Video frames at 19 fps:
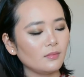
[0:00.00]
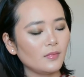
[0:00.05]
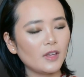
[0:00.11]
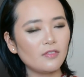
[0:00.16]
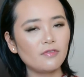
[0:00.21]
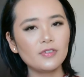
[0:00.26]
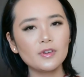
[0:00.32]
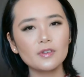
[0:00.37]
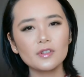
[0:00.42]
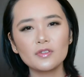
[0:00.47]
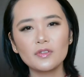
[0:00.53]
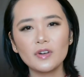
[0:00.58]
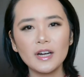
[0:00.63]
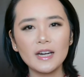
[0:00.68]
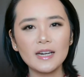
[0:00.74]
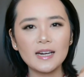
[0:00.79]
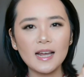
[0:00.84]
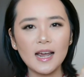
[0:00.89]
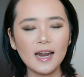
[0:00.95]
it feels
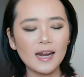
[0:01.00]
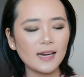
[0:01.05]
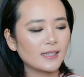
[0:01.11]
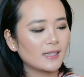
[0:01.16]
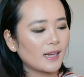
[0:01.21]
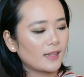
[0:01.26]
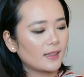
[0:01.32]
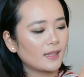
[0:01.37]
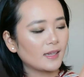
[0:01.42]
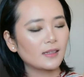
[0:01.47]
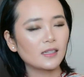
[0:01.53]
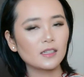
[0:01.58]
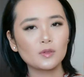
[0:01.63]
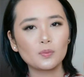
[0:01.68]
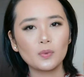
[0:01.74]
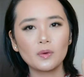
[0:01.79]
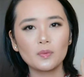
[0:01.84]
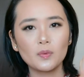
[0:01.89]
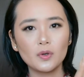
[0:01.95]
very nice. I think
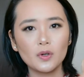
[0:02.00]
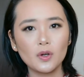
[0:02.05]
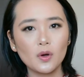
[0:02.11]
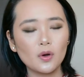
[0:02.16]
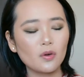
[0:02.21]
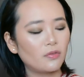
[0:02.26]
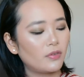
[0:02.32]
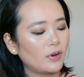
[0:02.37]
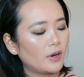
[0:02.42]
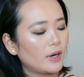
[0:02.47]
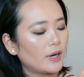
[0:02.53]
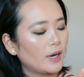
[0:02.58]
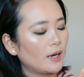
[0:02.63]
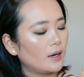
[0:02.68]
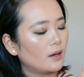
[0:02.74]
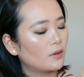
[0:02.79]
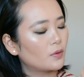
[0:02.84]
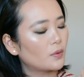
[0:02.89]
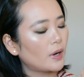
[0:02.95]
this one would go
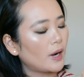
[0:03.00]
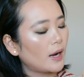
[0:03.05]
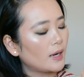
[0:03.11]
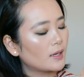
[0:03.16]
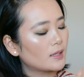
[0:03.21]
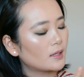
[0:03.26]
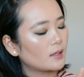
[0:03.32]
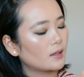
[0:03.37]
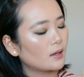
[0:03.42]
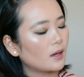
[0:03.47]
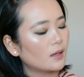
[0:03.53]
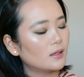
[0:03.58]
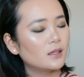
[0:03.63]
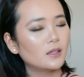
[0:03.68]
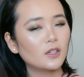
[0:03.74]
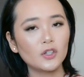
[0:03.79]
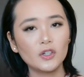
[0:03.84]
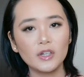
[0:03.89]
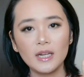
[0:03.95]
very great
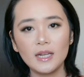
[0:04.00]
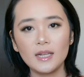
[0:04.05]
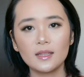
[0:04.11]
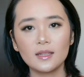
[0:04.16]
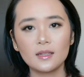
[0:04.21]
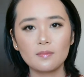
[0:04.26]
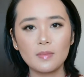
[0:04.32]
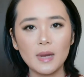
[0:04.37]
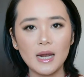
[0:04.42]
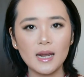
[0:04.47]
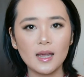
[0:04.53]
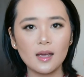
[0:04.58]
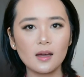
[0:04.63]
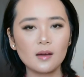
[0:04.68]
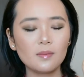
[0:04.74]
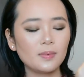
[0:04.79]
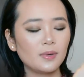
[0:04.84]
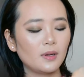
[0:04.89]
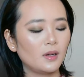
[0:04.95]
underneath the
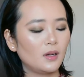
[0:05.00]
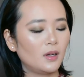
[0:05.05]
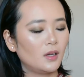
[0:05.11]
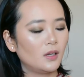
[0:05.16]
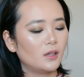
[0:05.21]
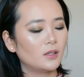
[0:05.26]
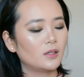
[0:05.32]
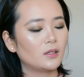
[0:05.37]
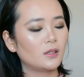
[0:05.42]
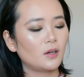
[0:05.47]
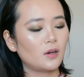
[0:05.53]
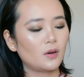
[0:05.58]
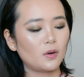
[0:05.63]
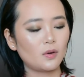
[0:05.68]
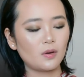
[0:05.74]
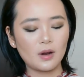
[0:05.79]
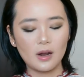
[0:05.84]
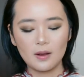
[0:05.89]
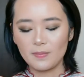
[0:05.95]
makeup.
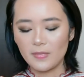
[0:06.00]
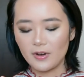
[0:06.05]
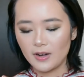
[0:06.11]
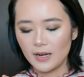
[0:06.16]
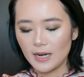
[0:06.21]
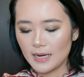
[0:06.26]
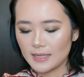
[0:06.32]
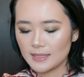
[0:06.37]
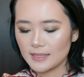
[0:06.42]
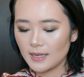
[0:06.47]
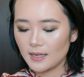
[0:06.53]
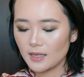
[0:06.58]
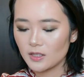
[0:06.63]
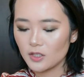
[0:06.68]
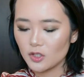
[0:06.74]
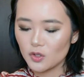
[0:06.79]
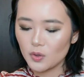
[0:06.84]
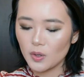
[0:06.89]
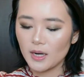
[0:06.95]
So I'm very
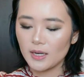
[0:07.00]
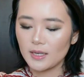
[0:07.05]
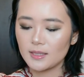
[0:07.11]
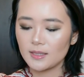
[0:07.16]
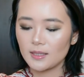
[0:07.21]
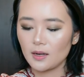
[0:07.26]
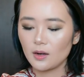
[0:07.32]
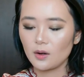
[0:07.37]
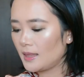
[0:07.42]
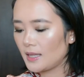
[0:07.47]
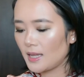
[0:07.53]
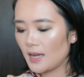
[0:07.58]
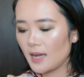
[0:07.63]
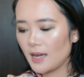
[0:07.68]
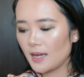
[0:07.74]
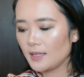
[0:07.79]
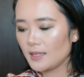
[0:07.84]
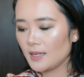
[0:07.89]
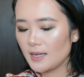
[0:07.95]
excited to try this out. And
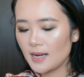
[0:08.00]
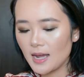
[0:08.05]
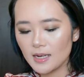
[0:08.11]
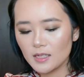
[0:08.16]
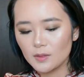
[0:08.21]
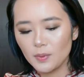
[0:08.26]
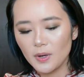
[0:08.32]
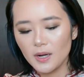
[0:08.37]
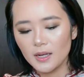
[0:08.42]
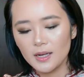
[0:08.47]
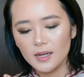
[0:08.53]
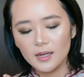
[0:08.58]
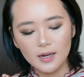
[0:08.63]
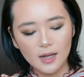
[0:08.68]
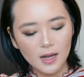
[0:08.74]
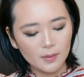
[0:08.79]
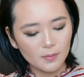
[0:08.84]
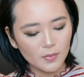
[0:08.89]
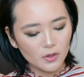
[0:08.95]
then the next
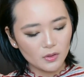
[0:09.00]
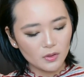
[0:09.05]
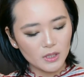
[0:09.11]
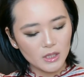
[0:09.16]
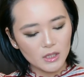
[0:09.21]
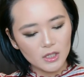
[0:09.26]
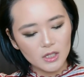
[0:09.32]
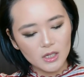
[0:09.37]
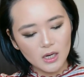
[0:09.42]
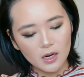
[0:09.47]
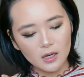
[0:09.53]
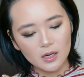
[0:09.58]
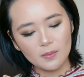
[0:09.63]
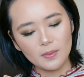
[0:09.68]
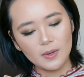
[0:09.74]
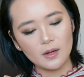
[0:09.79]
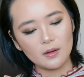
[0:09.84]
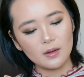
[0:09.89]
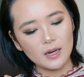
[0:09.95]
product I'm going to talk
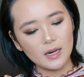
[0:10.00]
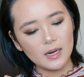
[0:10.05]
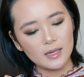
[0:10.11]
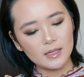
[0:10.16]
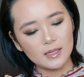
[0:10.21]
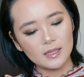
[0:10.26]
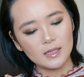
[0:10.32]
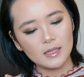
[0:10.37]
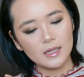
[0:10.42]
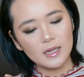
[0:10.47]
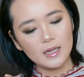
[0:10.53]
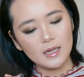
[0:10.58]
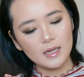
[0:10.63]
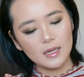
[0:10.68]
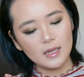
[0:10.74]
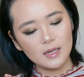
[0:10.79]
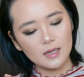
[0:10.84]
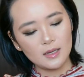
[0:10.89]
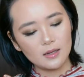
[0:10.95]
about is the